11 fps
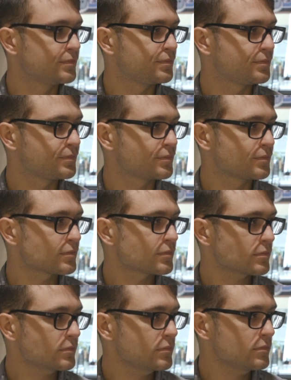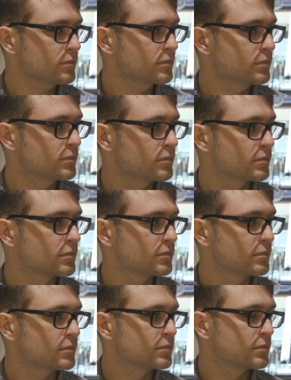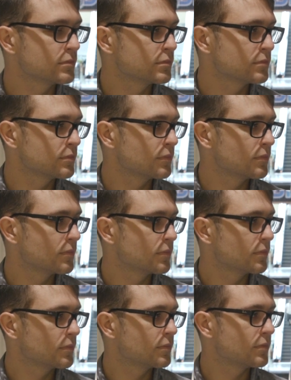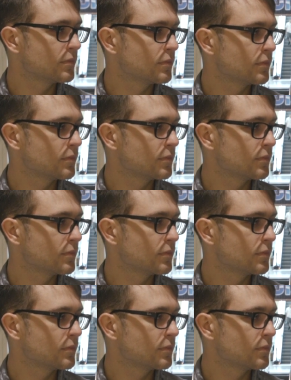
No words are spoken by the person on screen.